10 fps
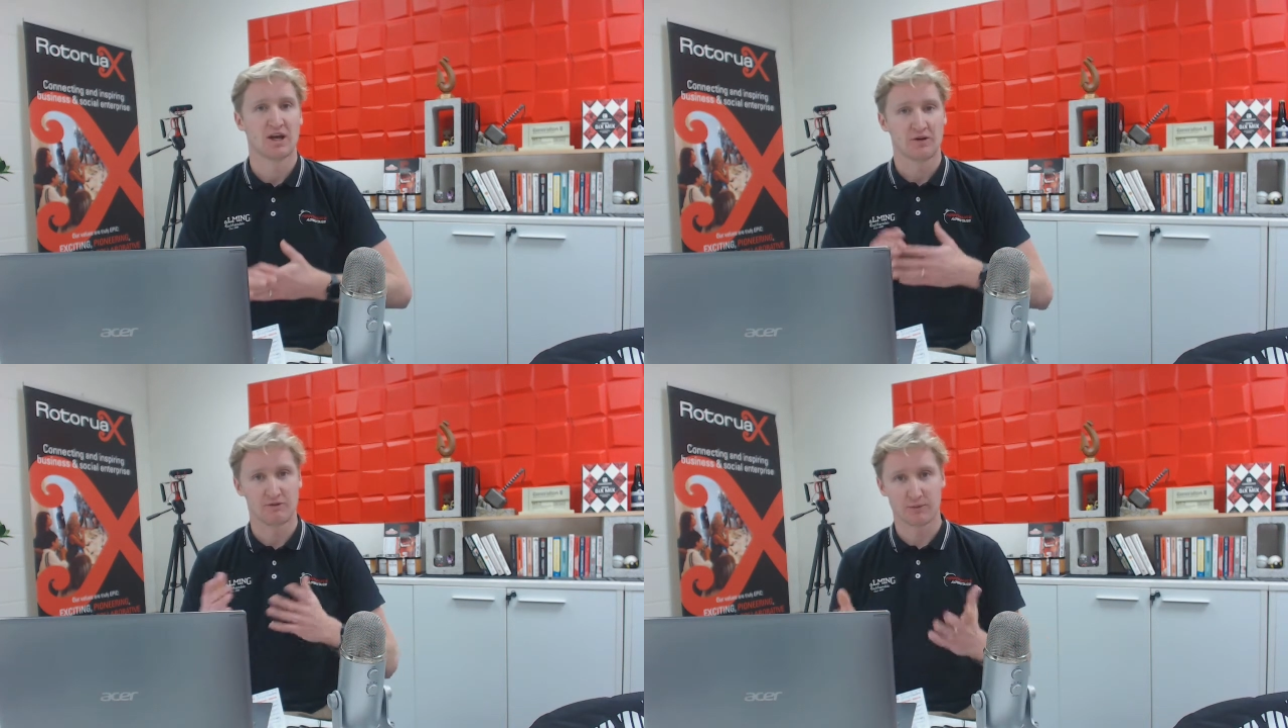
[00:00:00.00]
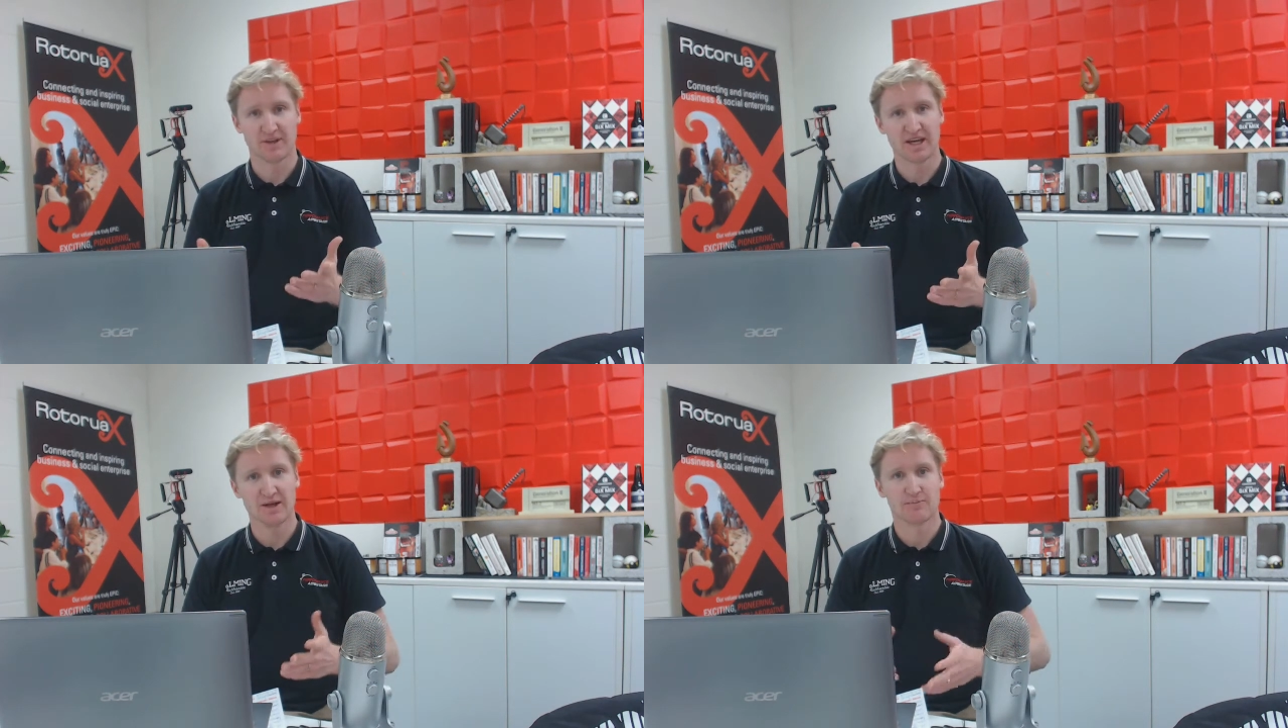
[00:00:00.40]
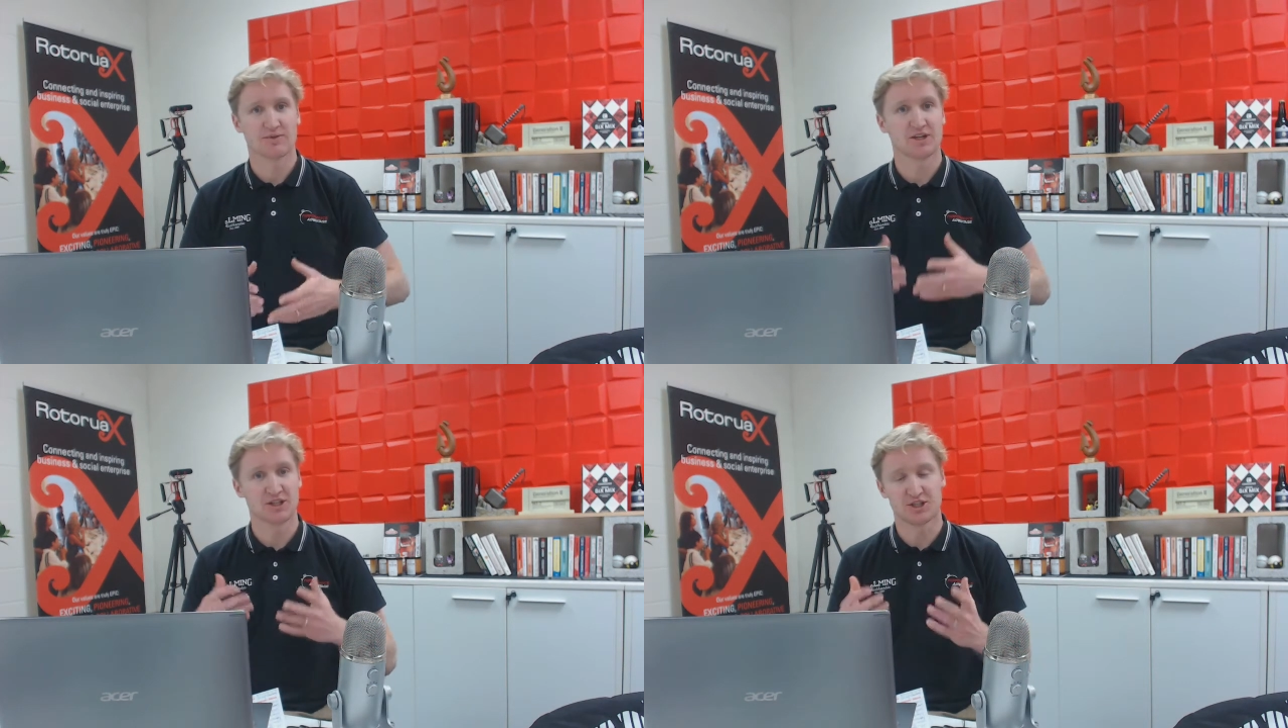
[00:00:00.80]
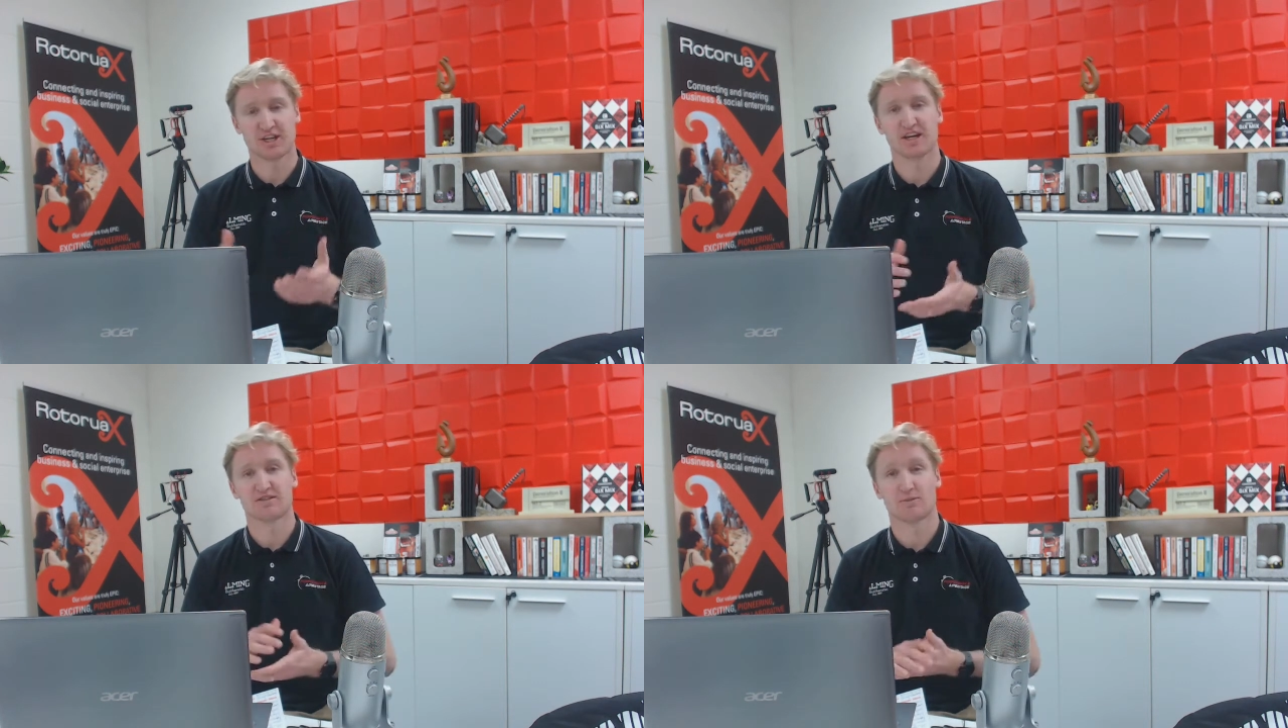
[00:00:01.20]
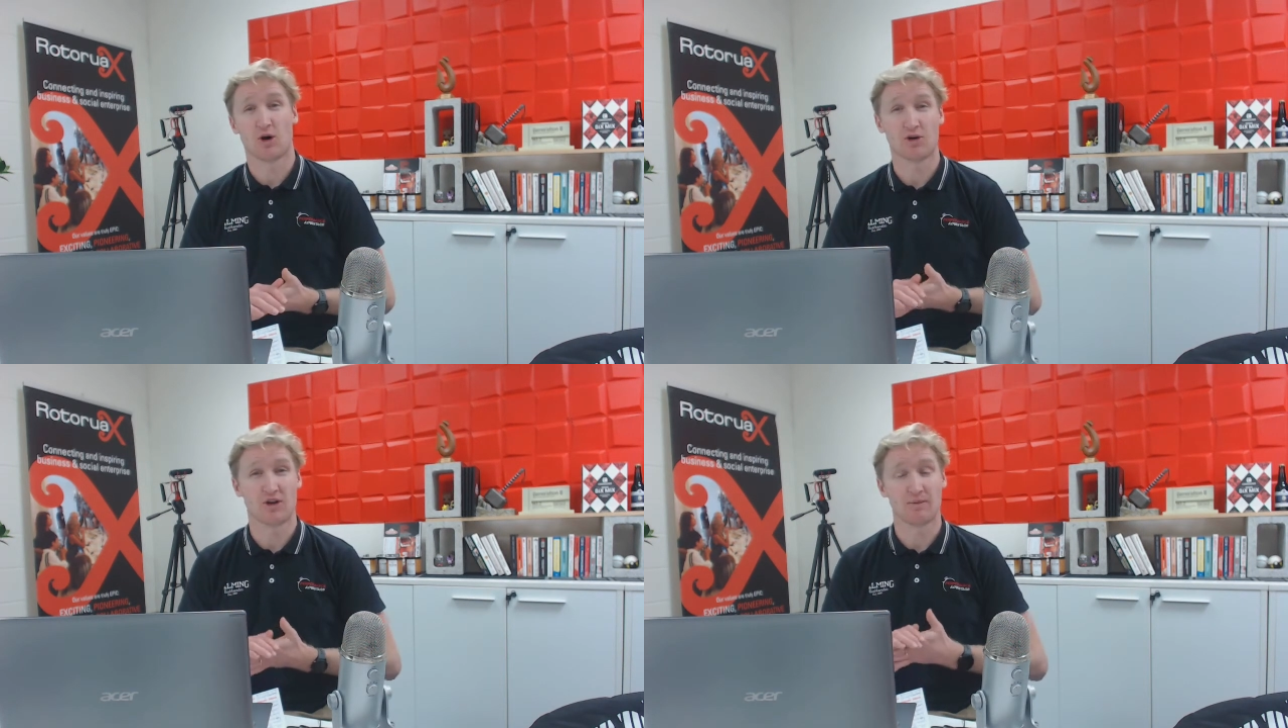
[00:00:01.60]
From there, you can check out some
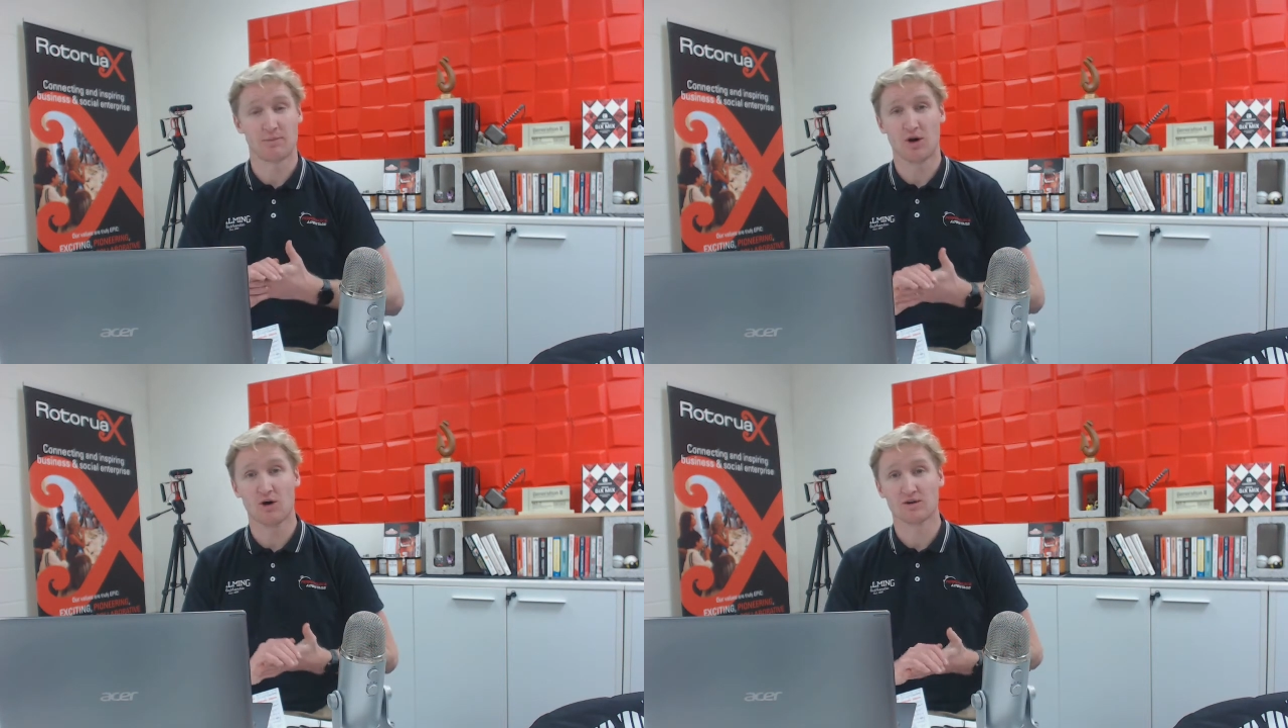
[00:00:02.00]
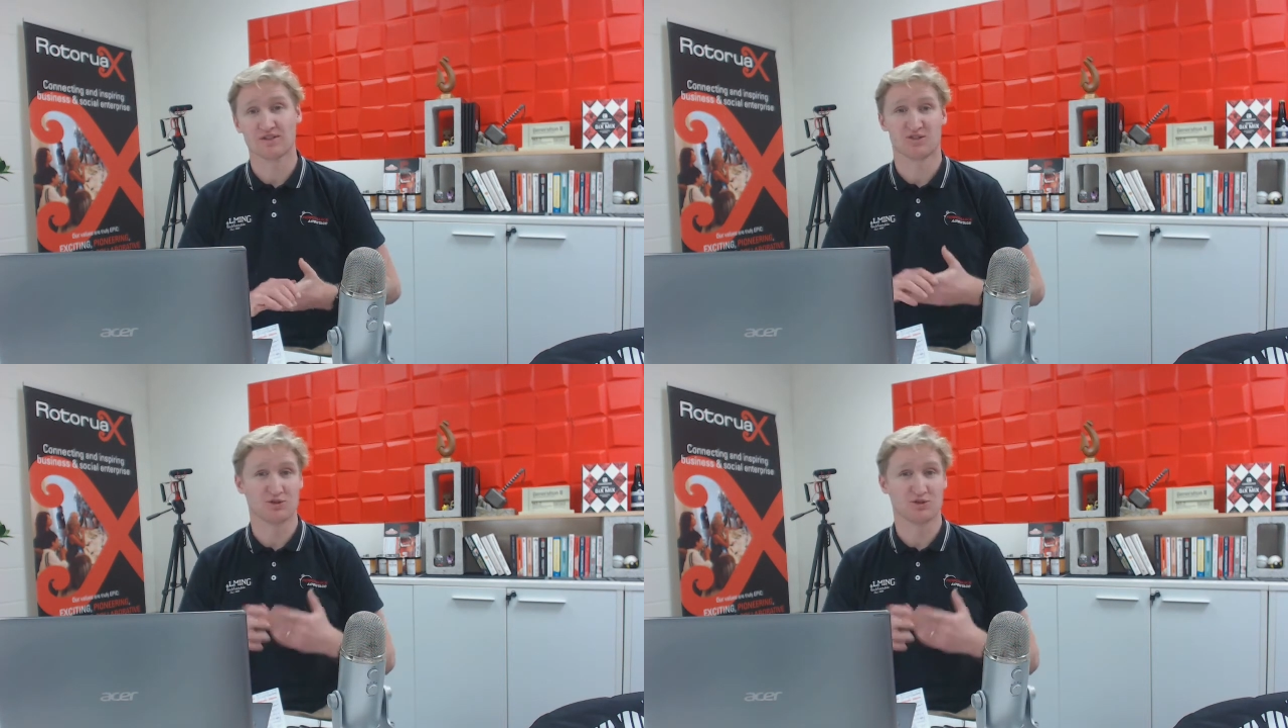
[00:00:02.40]
online blogs